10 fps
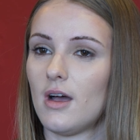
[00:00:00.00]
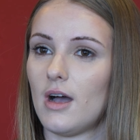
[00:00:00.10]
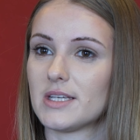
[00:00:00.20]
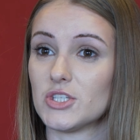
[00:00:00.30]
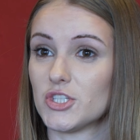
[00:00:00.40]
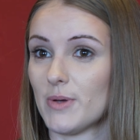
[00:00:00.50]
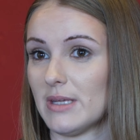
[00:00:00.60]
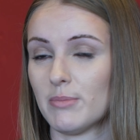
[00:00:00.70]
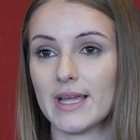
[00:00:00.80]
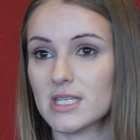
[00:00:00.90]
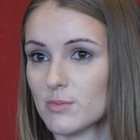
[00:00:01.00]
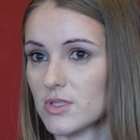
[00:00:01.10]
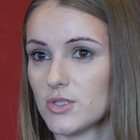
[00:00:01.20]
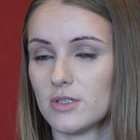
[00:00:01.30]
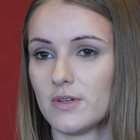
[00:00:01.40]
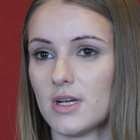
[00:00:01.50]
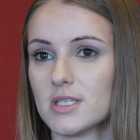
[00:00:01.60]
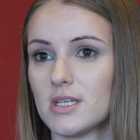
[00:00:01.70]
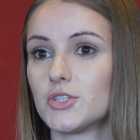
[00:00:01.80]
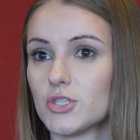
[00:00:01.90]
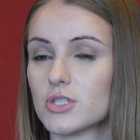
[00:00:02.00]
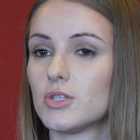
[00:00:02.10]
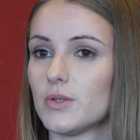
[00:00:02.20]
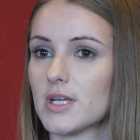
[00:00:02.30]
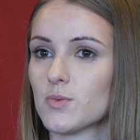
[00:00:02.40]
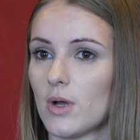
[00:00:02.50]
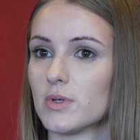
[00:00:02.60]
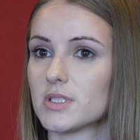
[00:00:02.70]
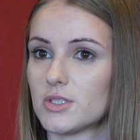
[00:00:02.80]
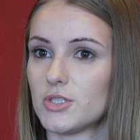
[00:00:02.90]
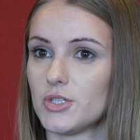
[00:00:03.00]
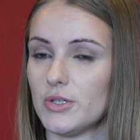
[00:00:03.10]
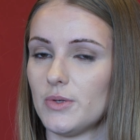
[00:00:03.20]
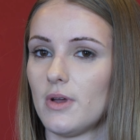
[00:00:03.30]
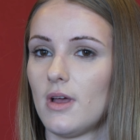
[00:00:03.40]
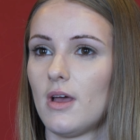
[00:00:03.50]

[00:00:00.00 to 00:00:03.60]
I didn't do any placements at university, I just knew that's what I wanted to do.